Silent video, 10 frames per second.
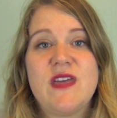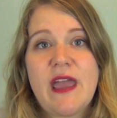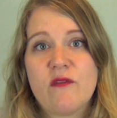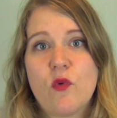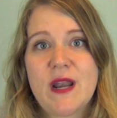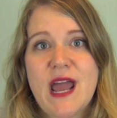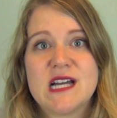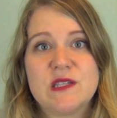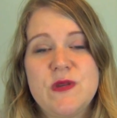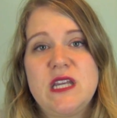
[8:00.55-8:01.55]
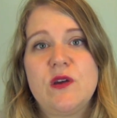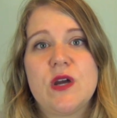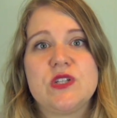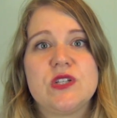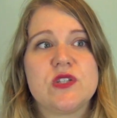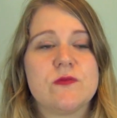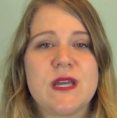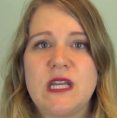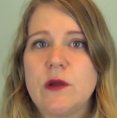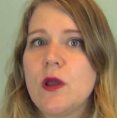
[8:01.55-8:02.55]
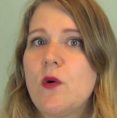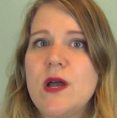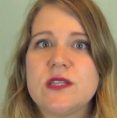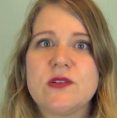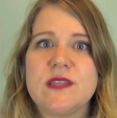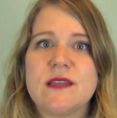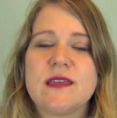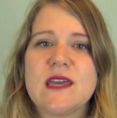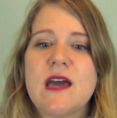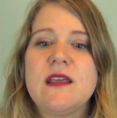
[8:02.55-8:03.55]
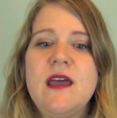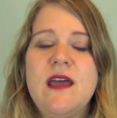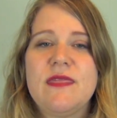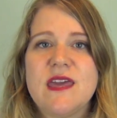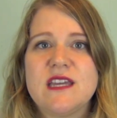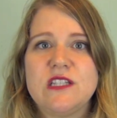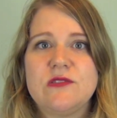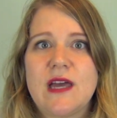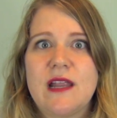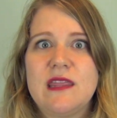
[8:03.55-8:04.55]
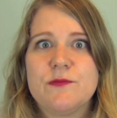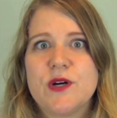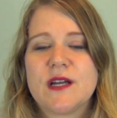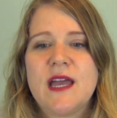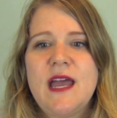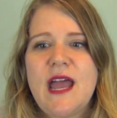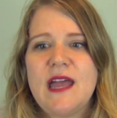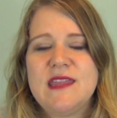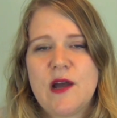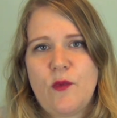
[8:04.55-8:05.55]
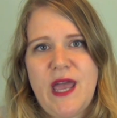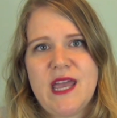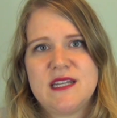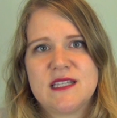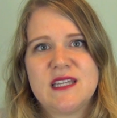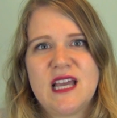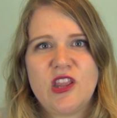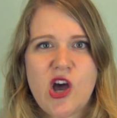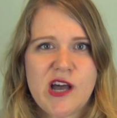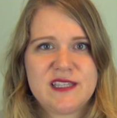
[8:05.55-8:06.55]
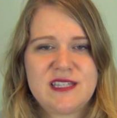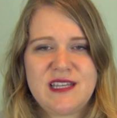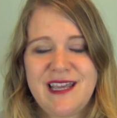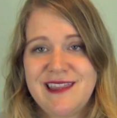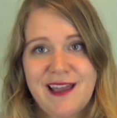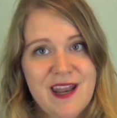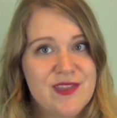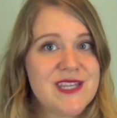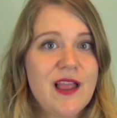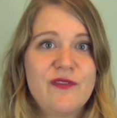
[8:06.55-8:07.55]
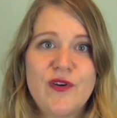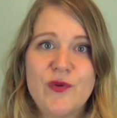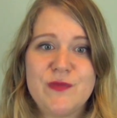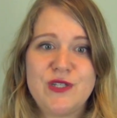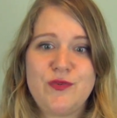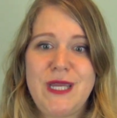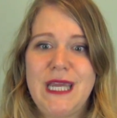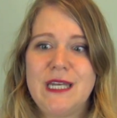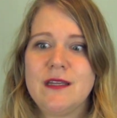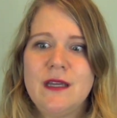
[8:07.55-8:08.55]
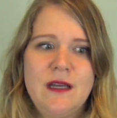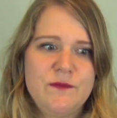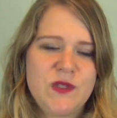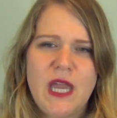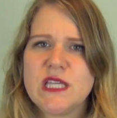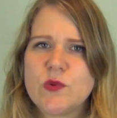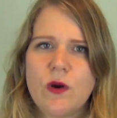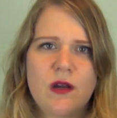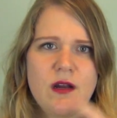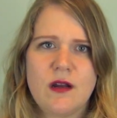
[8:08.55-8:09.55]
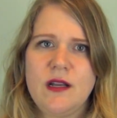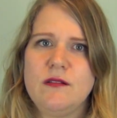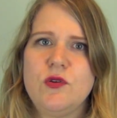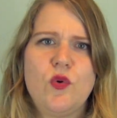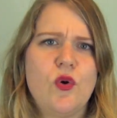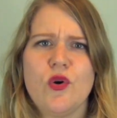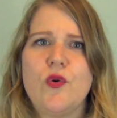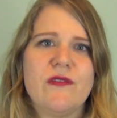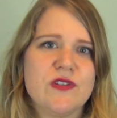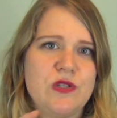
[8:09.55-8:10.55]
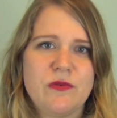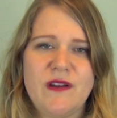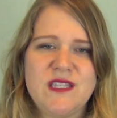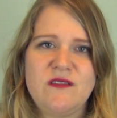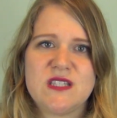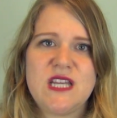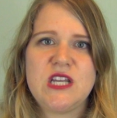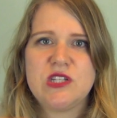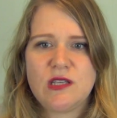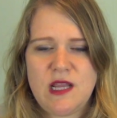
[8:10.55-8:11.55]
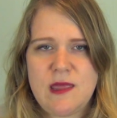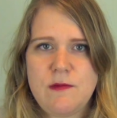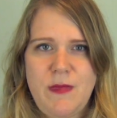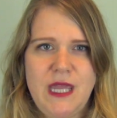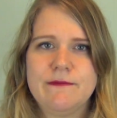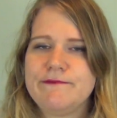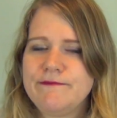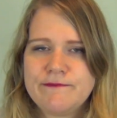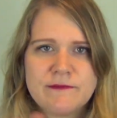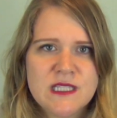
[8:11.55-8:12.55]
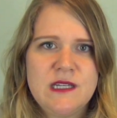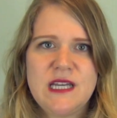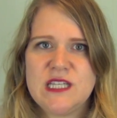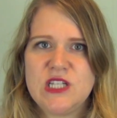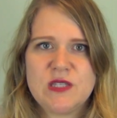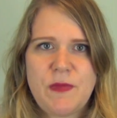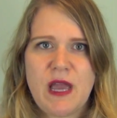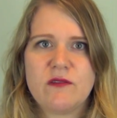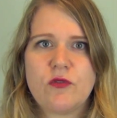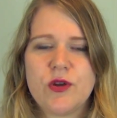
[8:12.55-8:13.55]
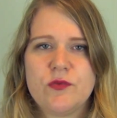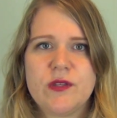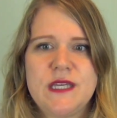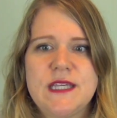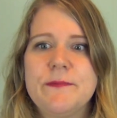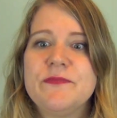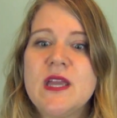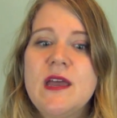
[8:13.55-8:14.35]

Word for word: they ever want to ask me any questions or make any requests or anything like that, they can do that in the book. And that way it doesn't get lost in the kind of the telephone between caseworker and who or whoever supervising visitation and then me. It's just back and forth real easy.